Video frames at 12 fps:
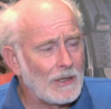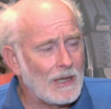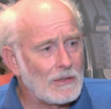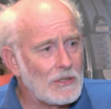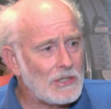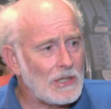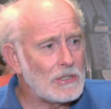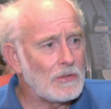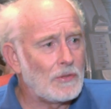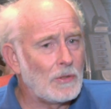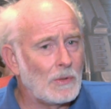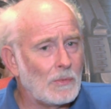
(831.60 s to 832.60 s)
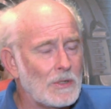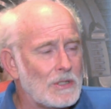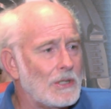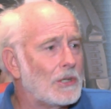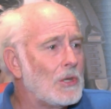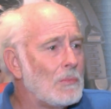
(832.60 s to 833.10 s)
And her sense of humor
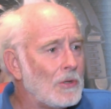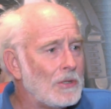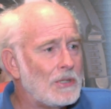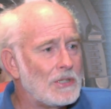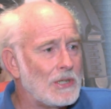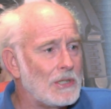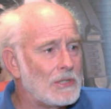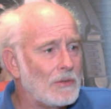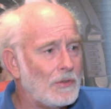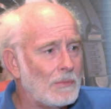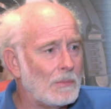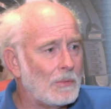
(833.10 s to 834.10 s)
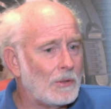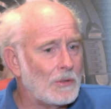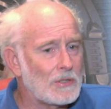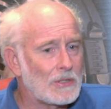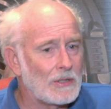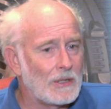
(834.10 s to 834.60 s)
was a community sense of humor,
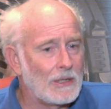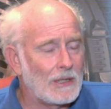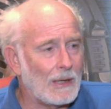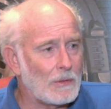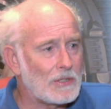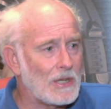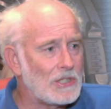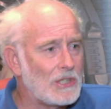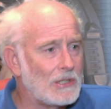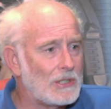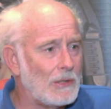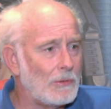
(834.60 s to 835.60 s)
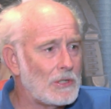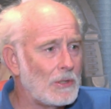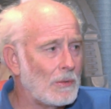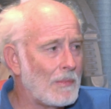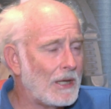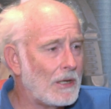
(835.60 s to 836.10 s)
because I would say she
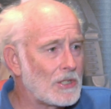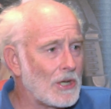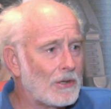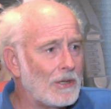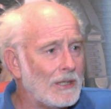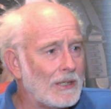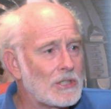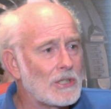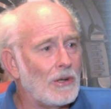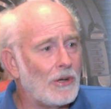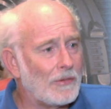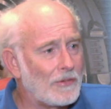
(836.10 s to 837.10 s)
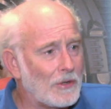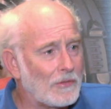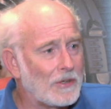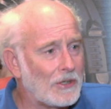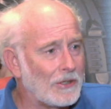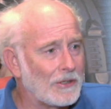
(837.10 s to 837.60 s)
would make a joke in English and laugh in
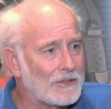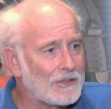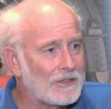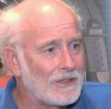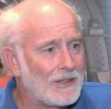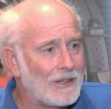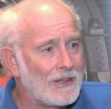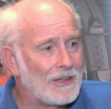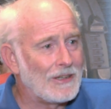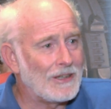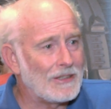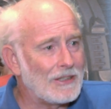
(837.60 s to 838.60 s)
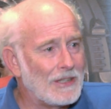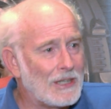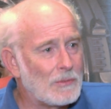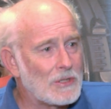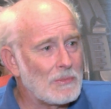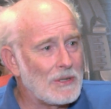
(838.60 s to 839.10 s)
Afrikaans. And
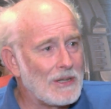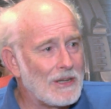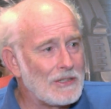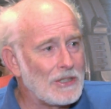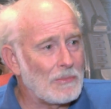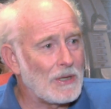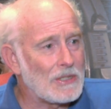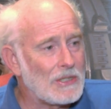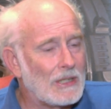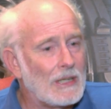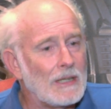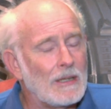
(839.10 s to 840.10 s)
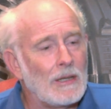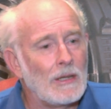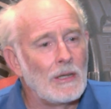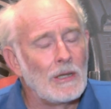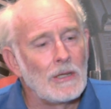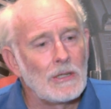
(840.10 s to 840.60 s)
that was Manadia, basically.
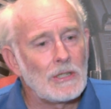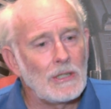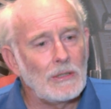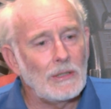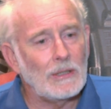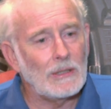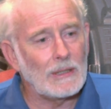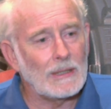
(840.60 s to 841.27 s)
She